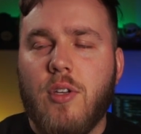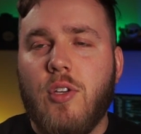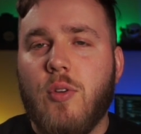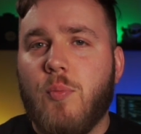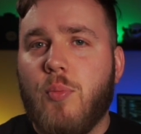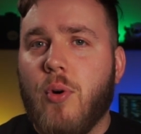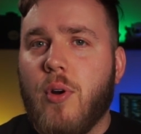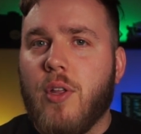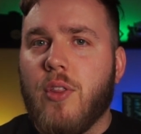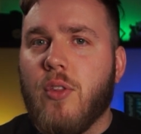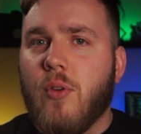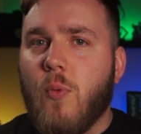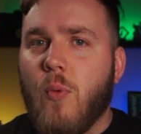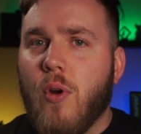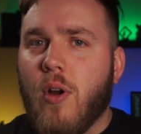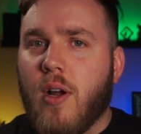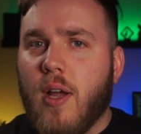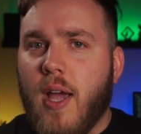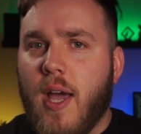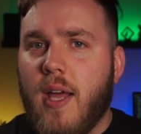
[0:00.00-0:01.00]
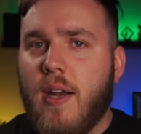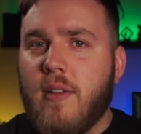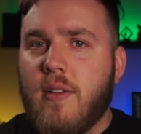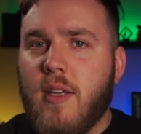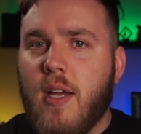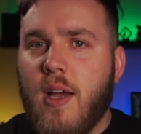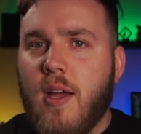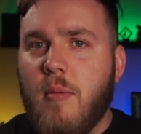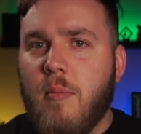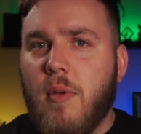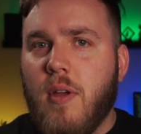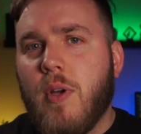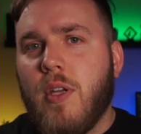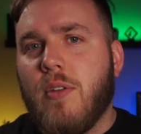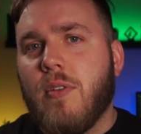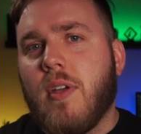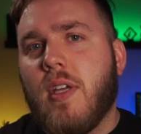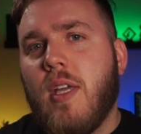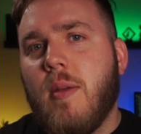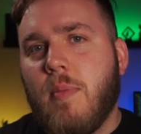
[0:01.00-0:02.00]
You put in the work ahead of time, but
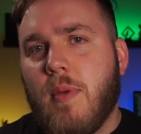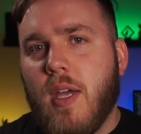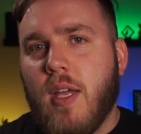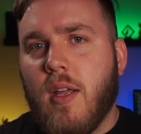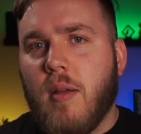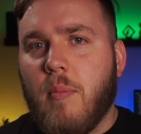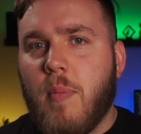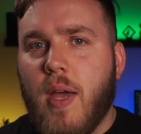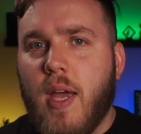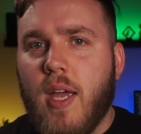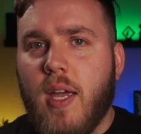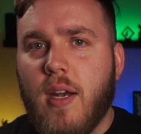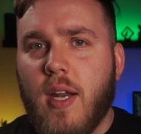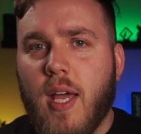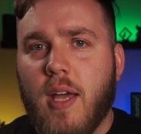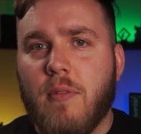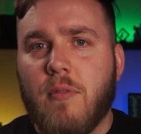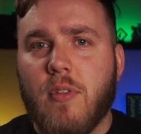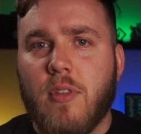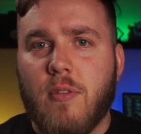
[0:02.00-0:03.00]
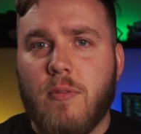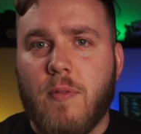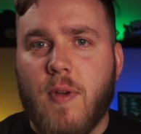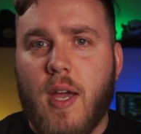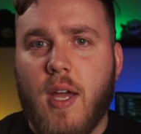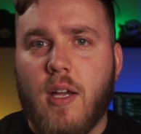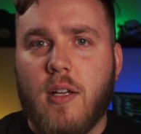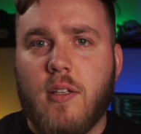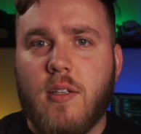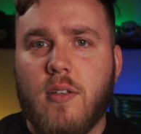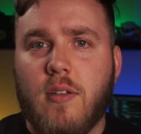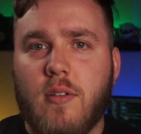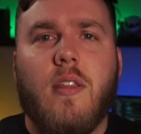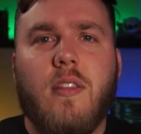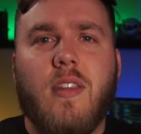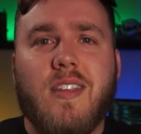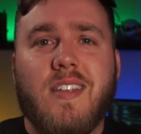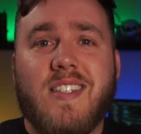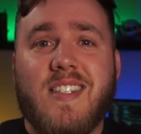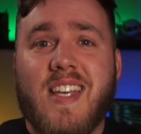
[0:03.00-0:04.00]
you keep getting paid after the fact.
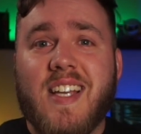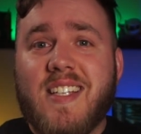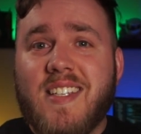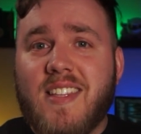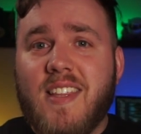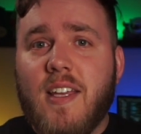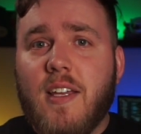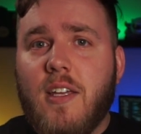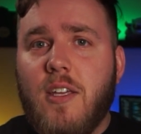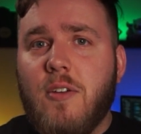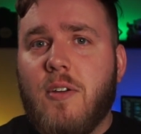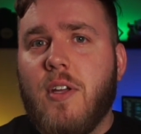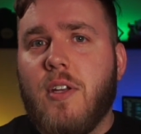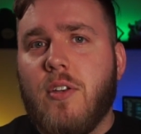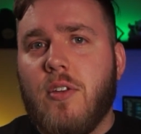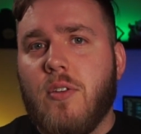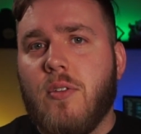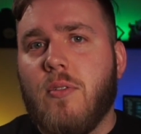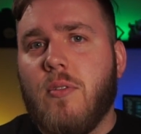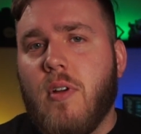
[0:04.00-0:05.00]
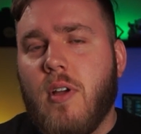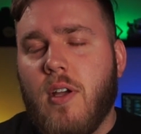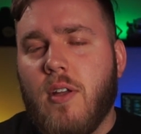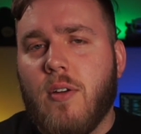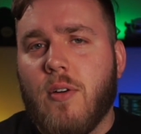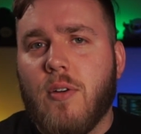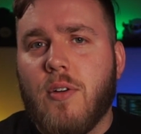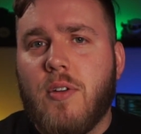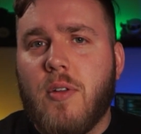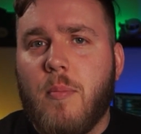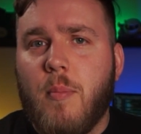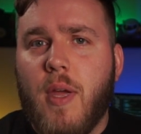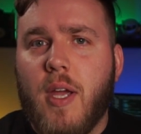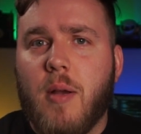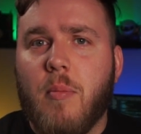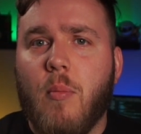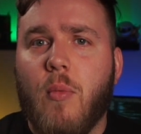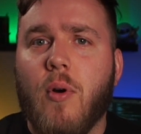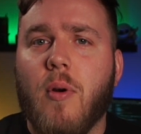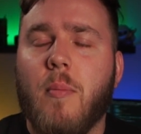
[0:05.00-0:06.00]
The sixth thing you can do in order to
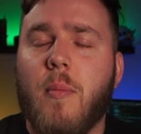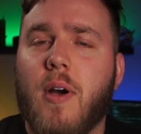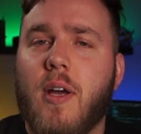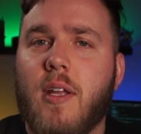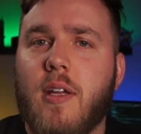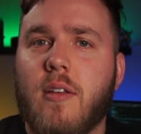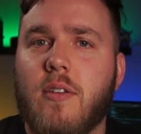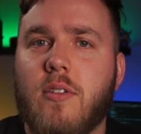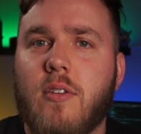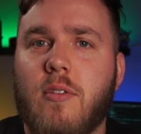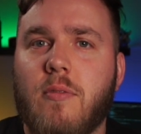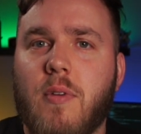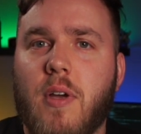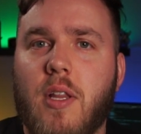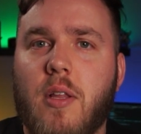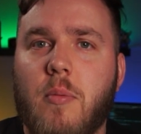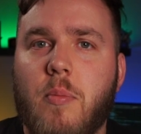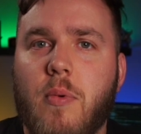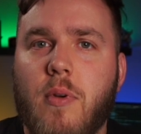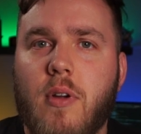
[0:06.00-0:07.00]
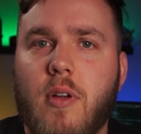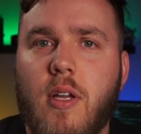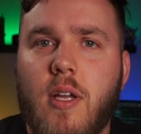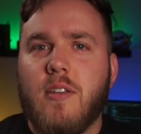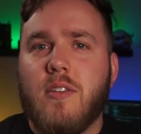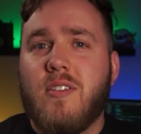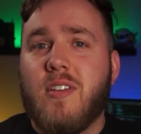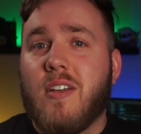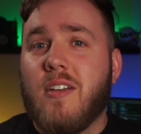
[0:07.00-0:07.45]
make more money as a developer is to